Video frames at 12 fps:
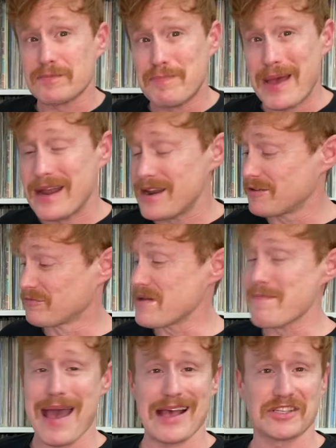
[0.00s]
been
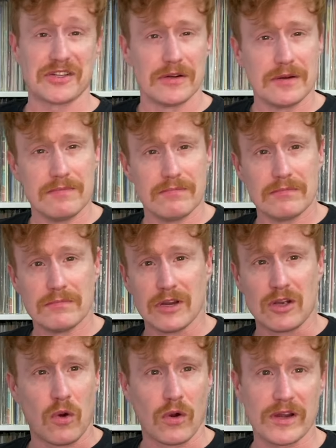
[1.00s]
remastered.
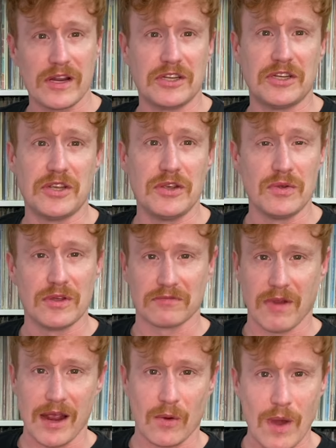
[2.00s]
According to the
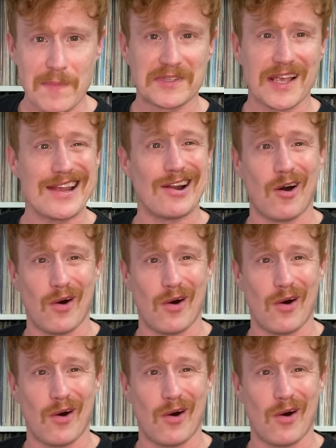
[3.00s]
Ride website,